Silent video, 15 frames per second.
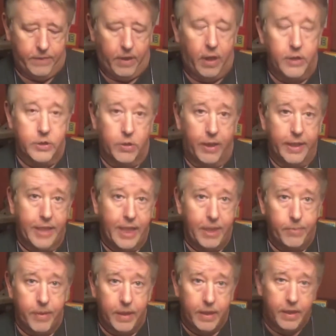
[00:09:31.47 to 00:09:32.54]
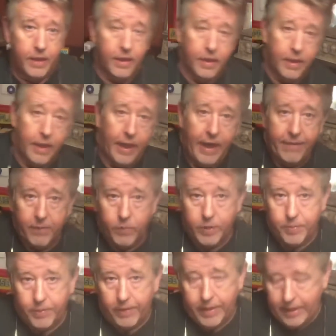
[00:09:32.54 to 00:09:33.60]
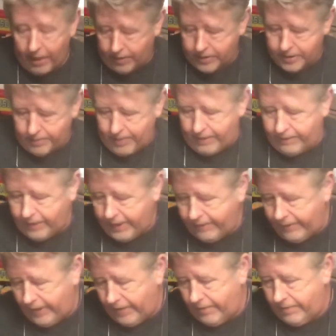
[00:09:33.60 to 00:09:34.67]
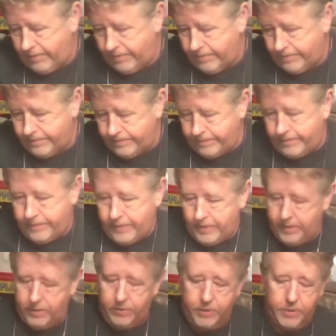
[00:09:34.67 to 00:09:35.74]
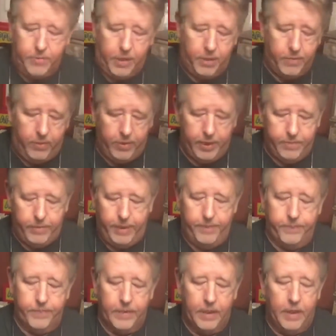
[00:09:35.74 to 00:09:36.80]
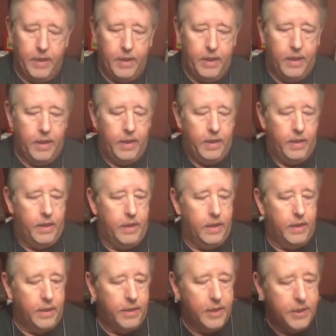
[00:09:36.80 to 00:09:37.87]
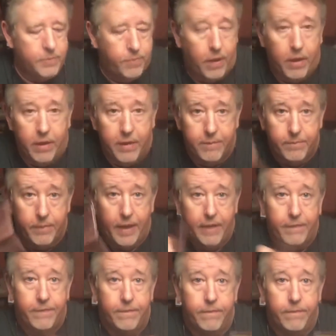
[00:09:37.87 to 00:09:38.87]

Also, I have it with me right now because I'm not leaving until tomorrow morning, but this part of my